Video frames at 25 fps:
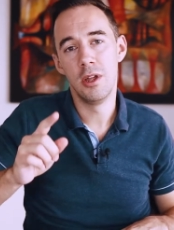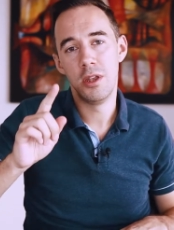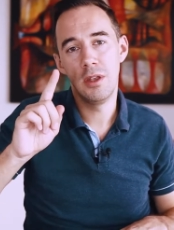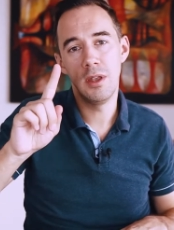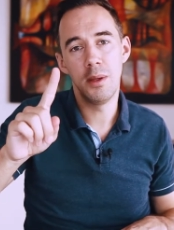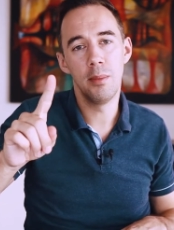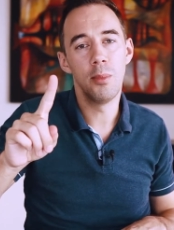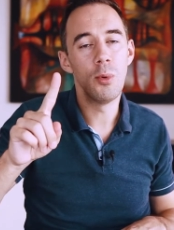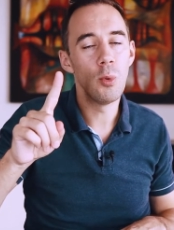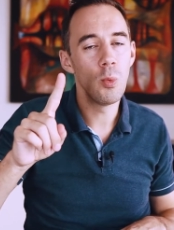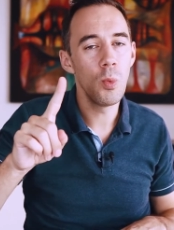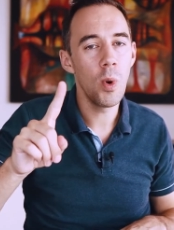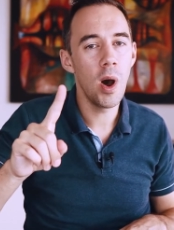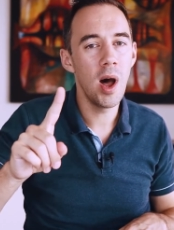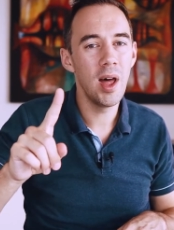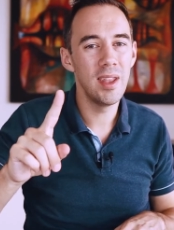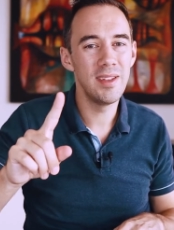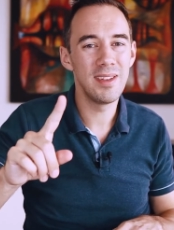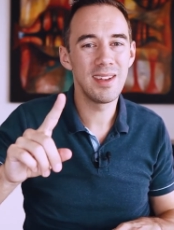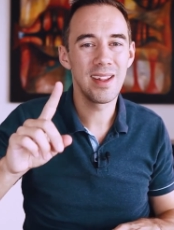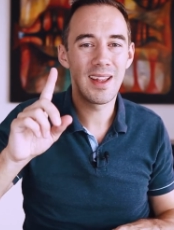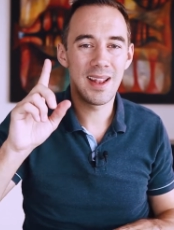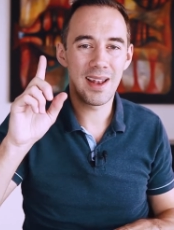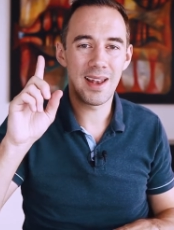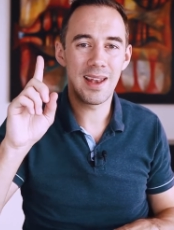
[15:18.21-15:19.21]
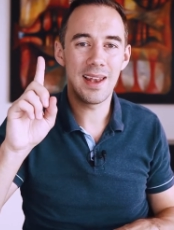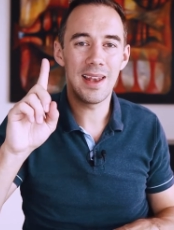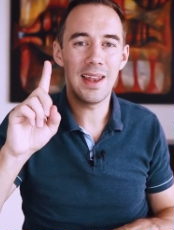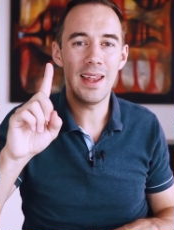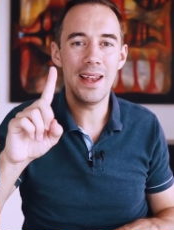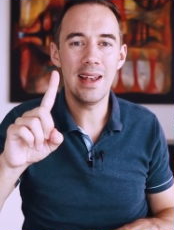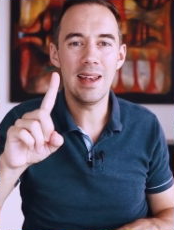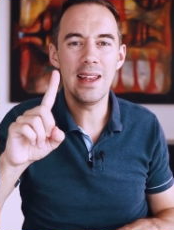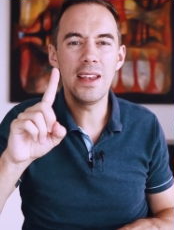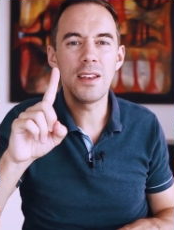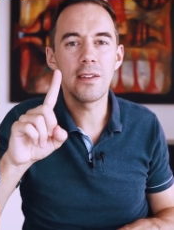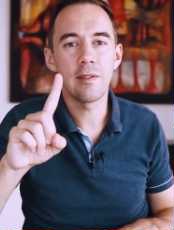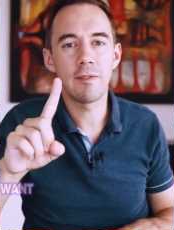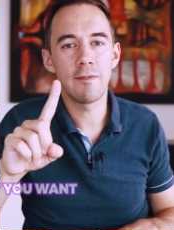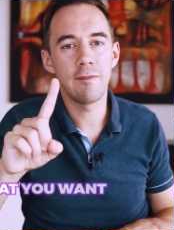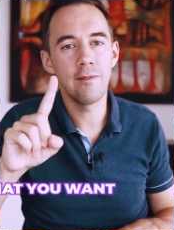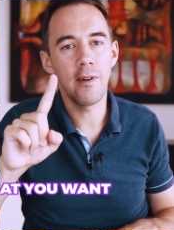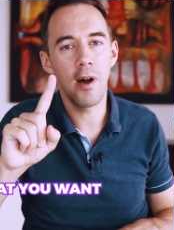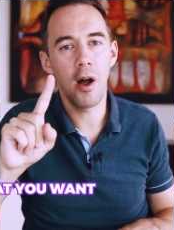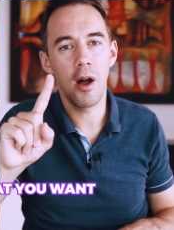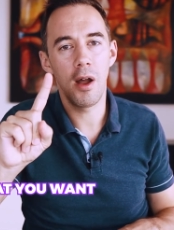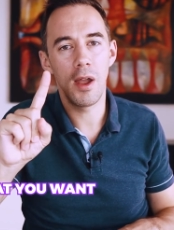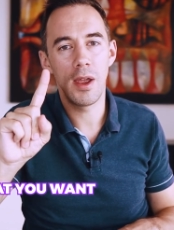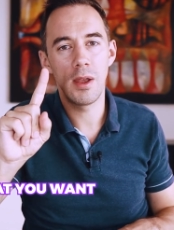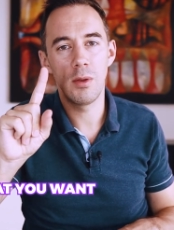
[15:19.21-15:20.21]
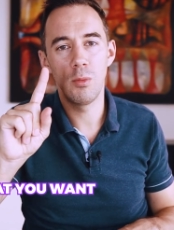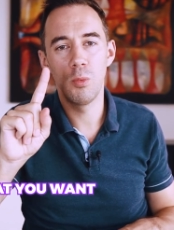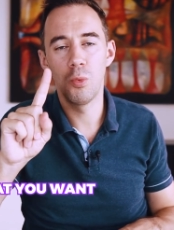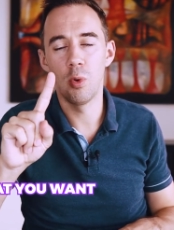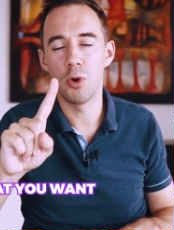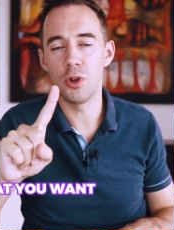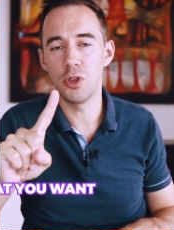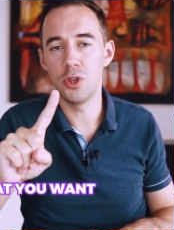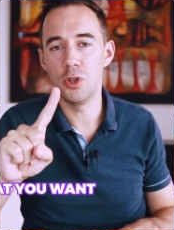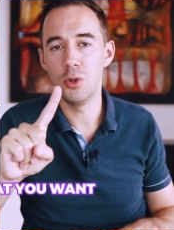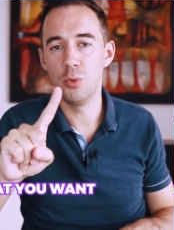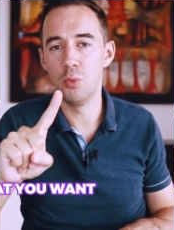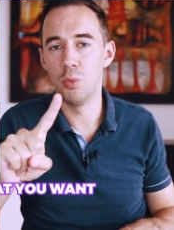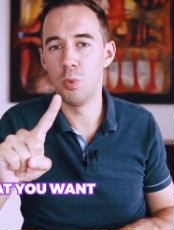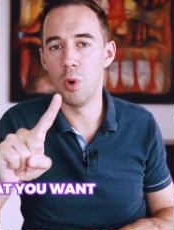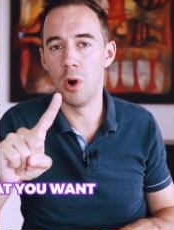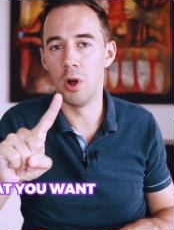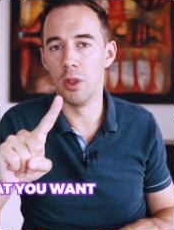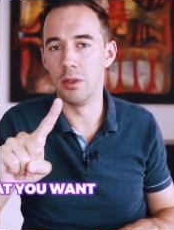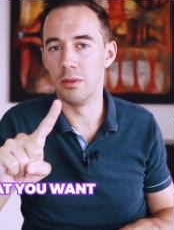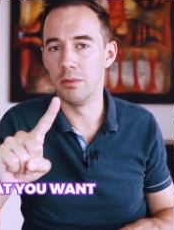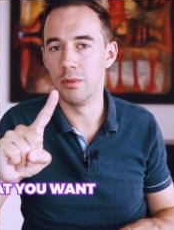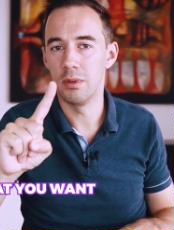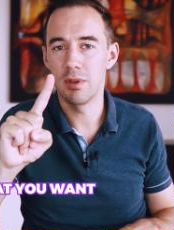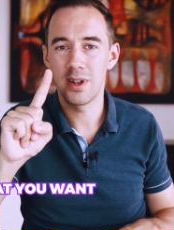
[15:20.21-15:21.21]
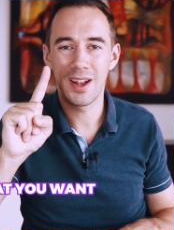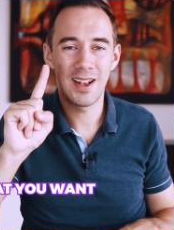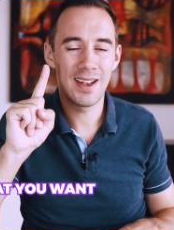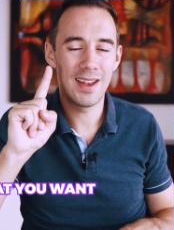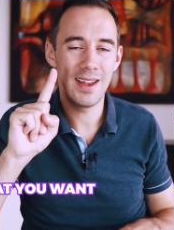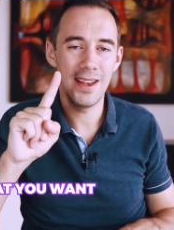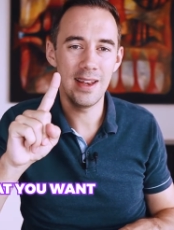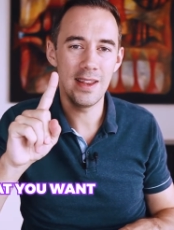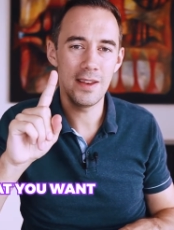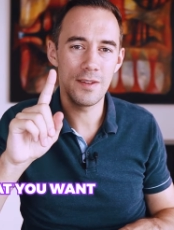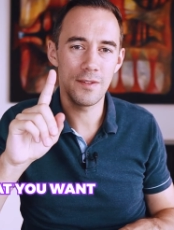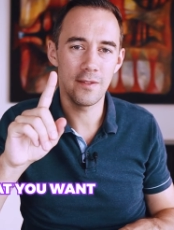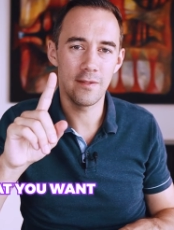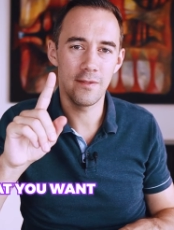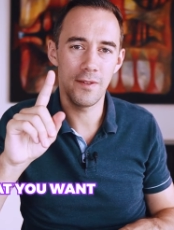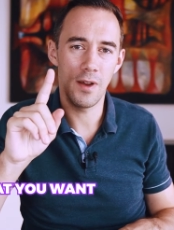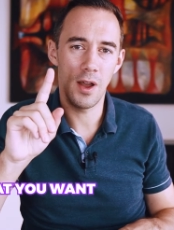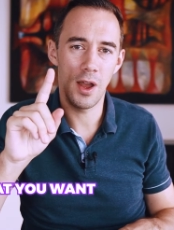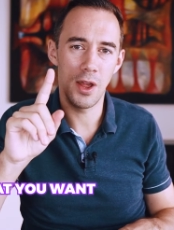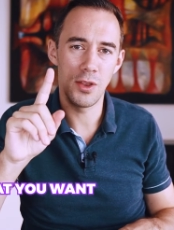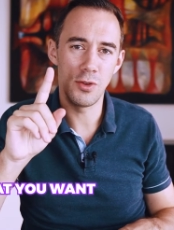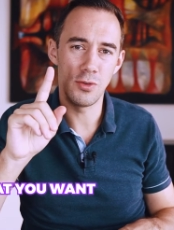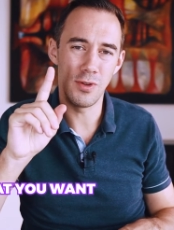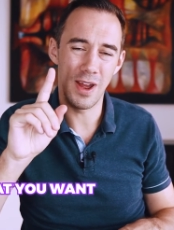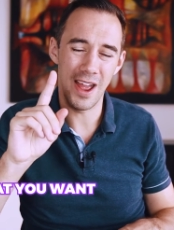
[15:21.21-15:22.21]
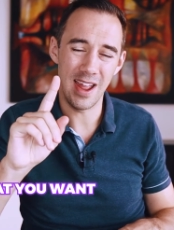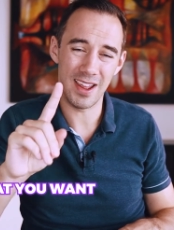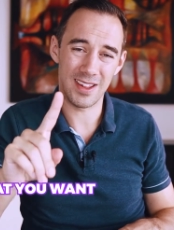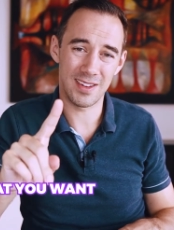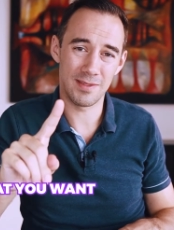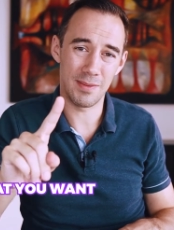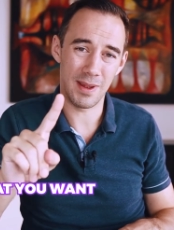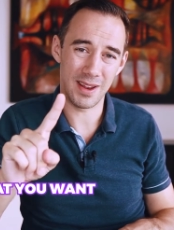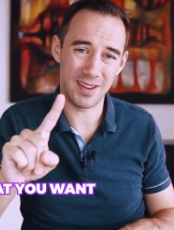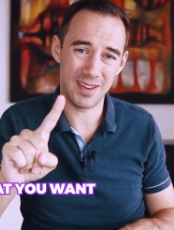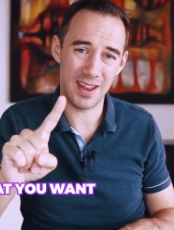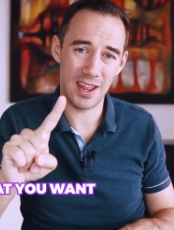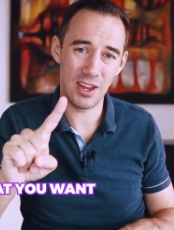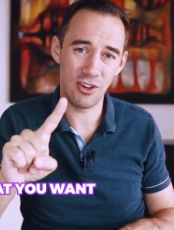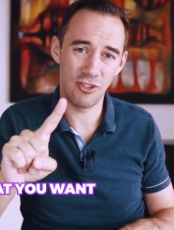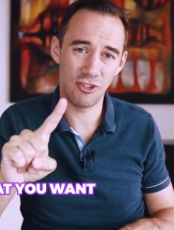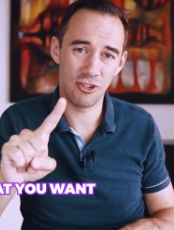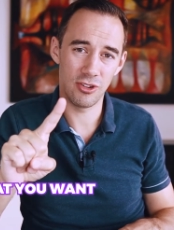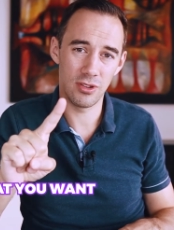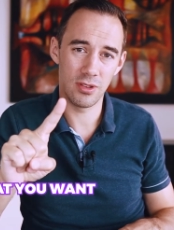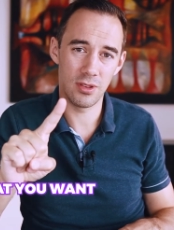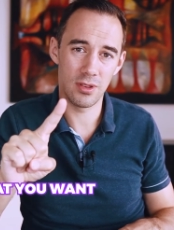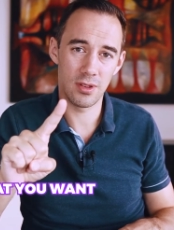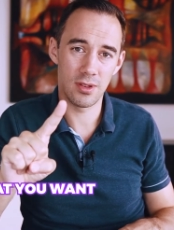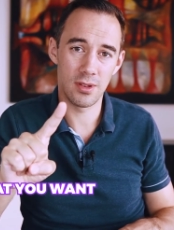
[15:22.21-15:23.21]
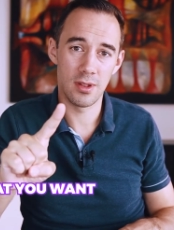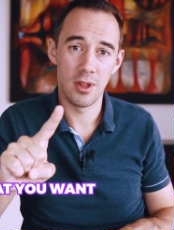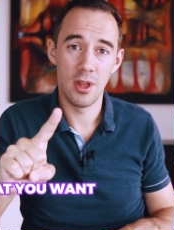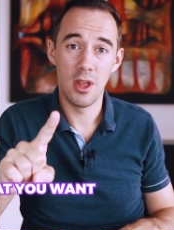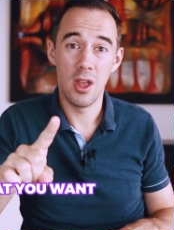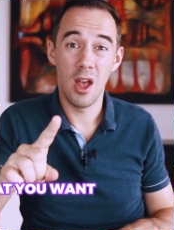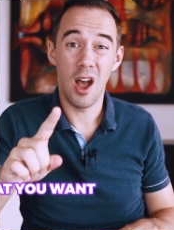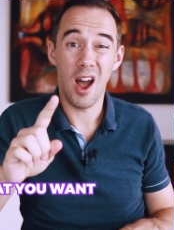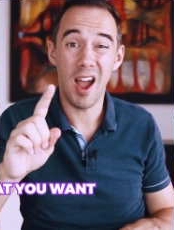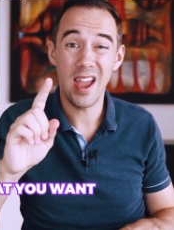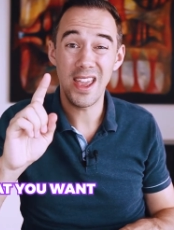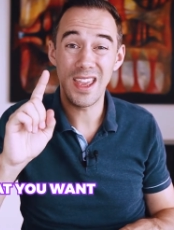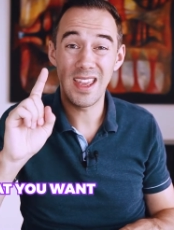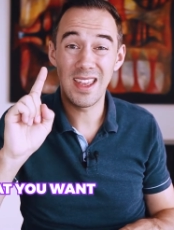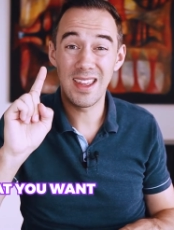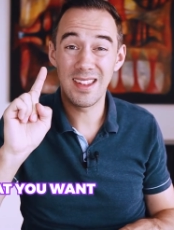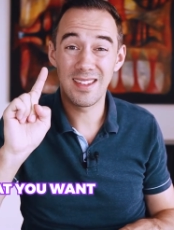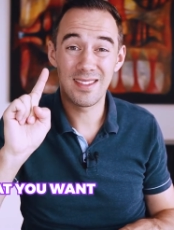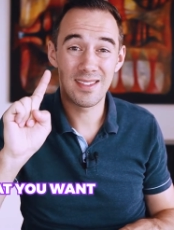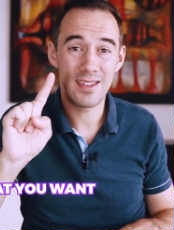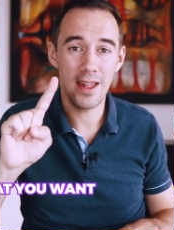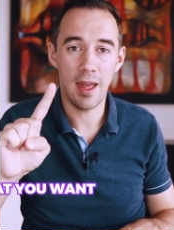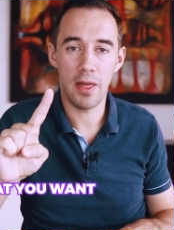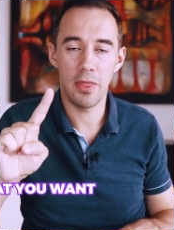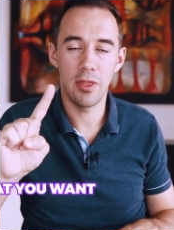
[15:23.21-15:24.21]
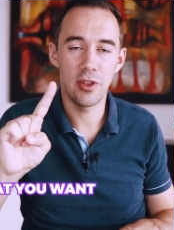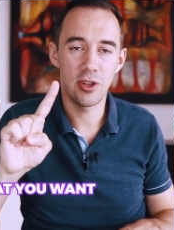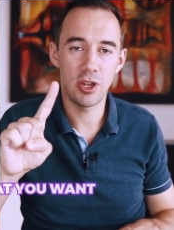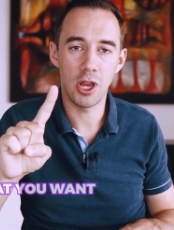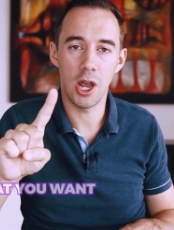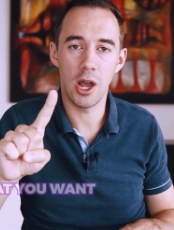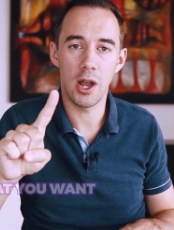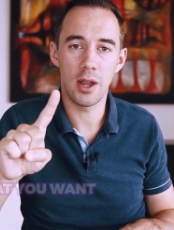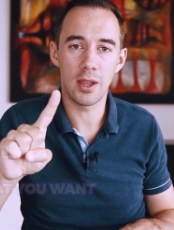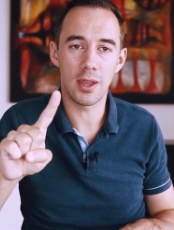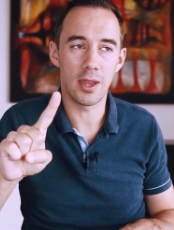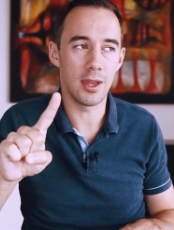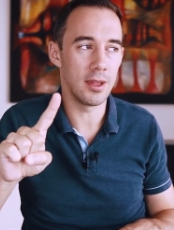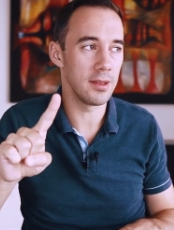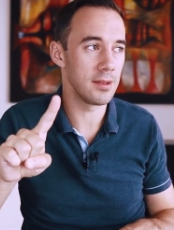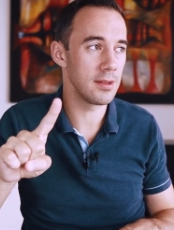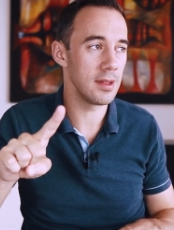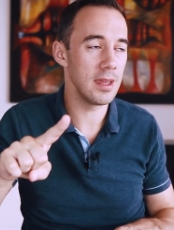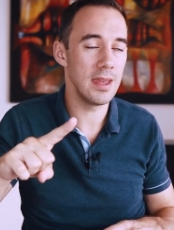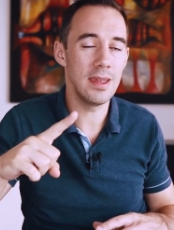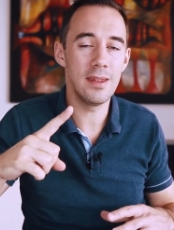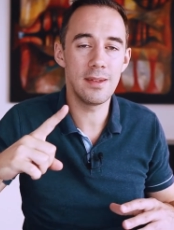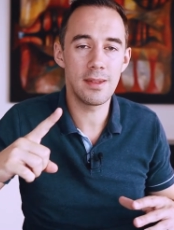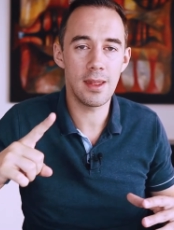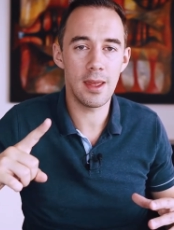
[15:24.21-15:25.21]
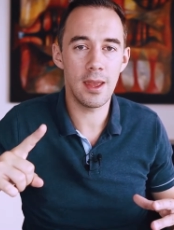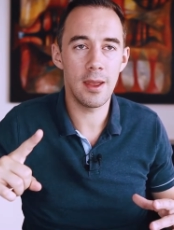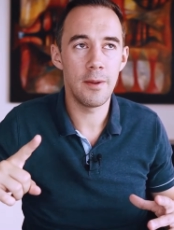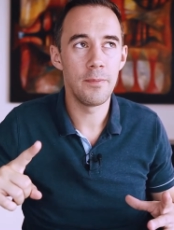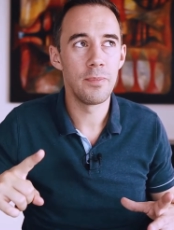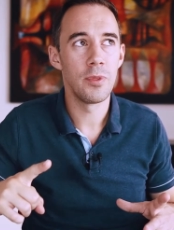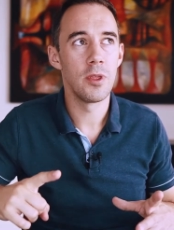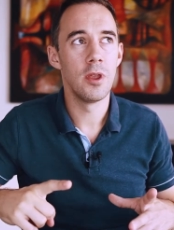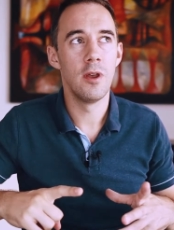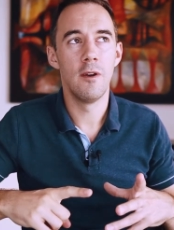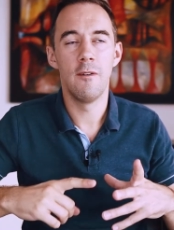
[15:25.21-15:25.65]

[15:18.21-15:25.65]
Number one, clearly define what you want. Clearly define your expectations, that is set the targets. Is it